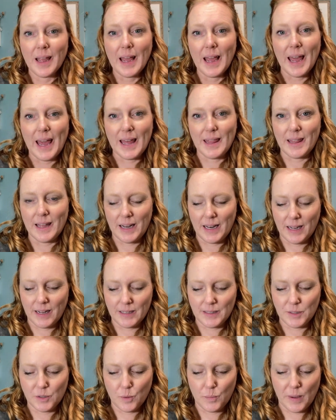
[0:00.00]
and then I got
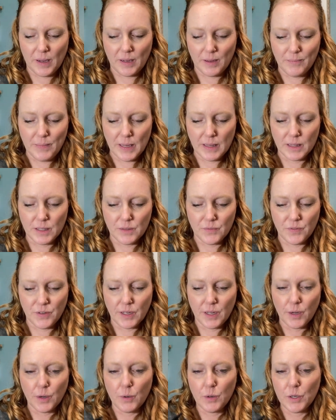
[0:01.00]
to go back and make this
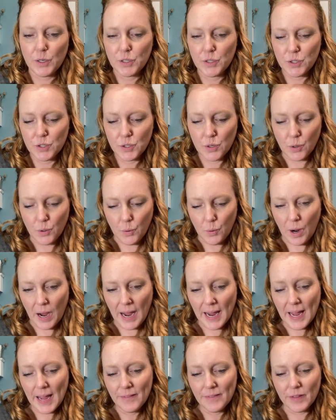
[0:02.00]
video. So I
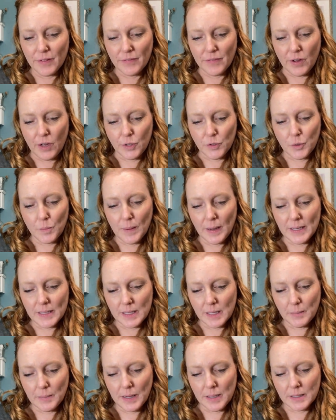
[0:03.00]
have the
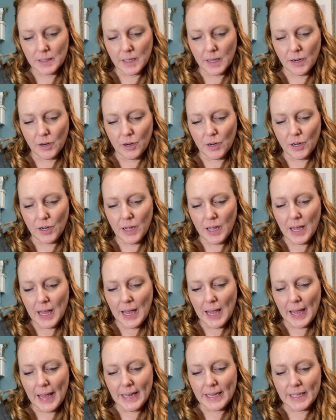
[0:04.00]
volumizing mascara,
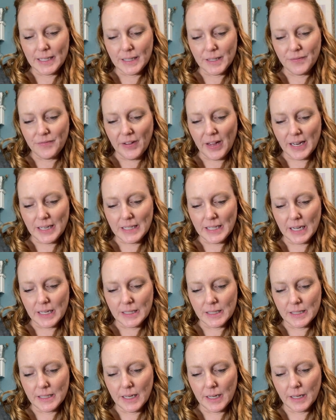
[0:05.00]
and it's
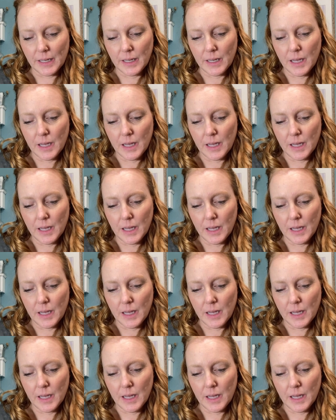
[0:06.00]
fantastic.